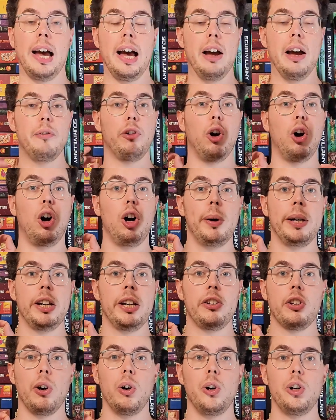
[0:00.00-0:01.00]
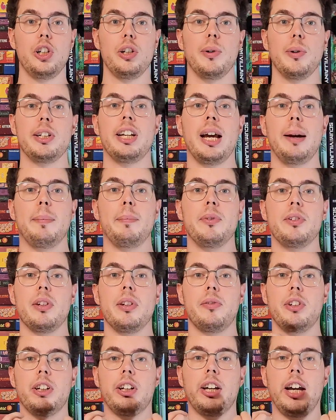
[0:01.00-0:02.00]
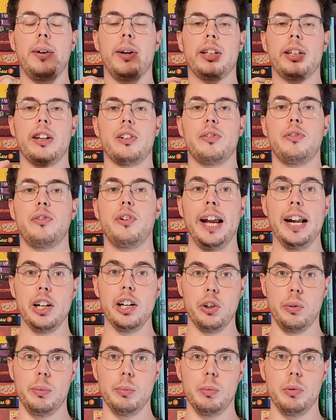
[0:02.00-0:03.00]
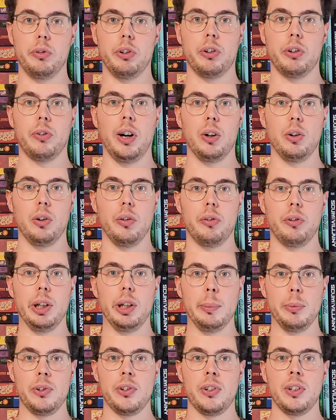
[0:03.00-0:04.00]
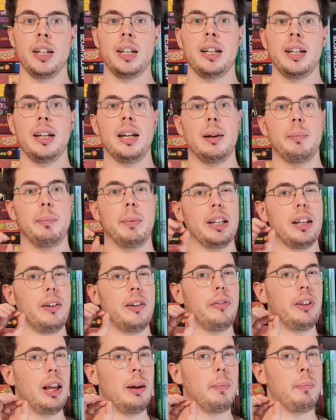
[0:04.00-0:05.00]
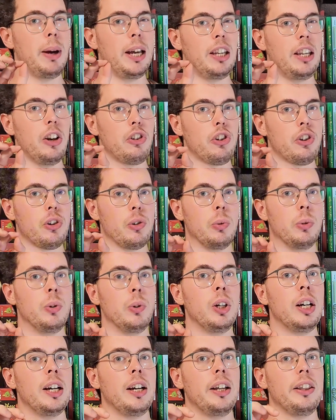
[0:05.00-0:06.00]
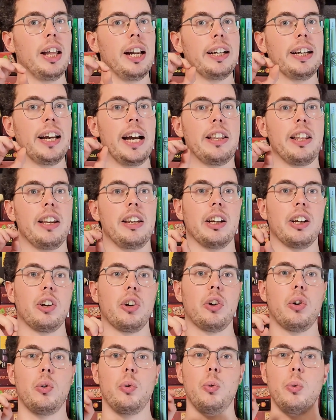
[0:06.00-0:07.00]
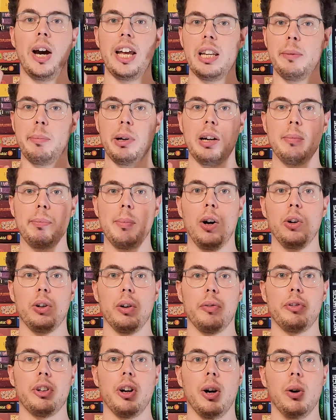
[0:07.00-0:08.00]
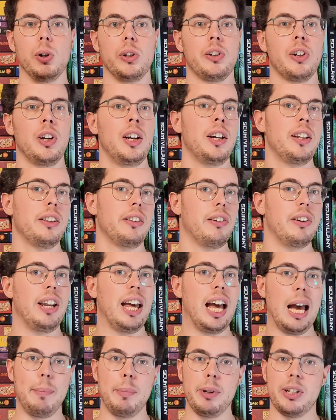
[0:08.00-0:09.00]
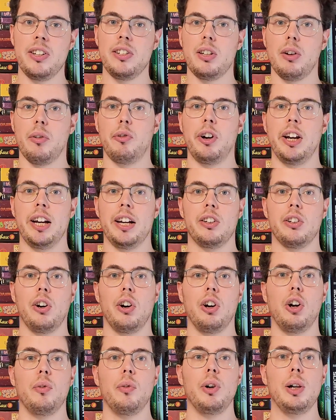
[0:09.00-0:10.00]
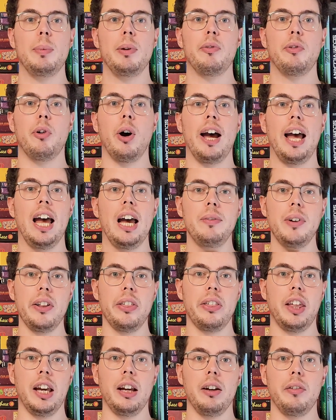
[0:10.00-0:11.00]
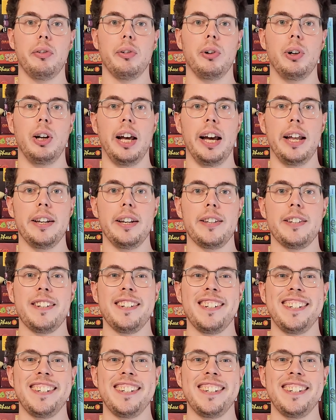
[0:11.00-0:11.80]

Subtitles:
I've already told you what happens if the characters fail to remove the Crown of Dreams. But if they manage to, they get an incredible amount of gold. The inhabitants of Hecate Hollow will be forever thankful, and